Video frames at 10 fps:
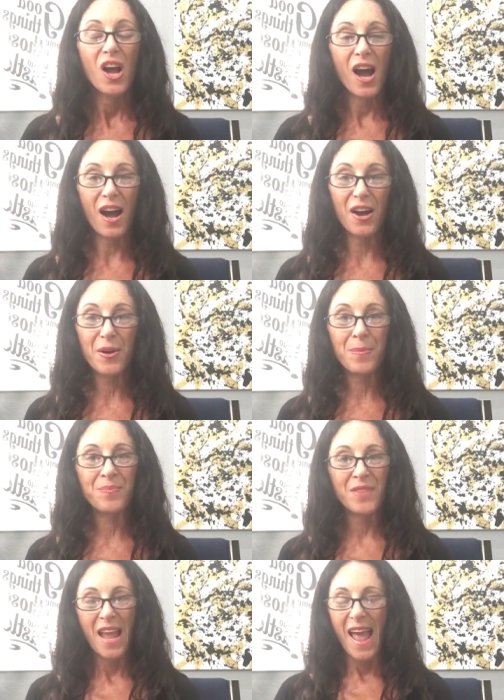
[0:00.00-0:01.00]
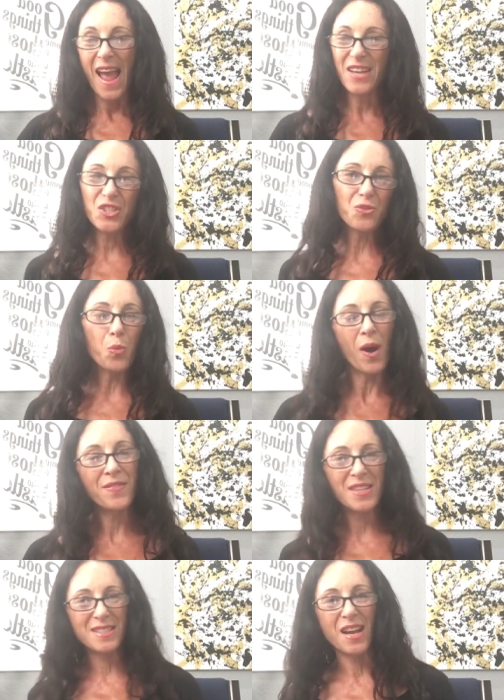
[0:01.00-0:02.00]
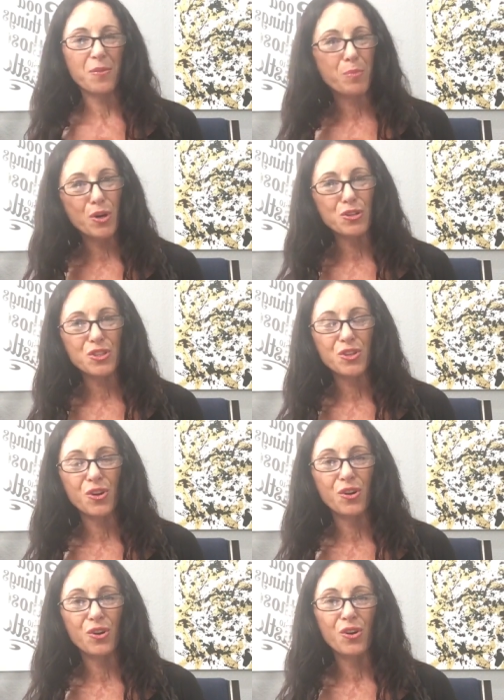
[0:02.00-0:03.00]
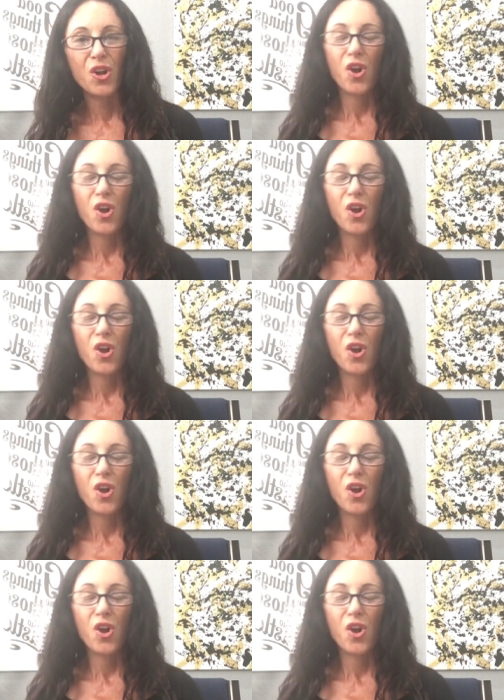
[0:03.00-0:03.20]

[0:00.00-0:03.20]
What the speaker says: and do one that's kind of personal,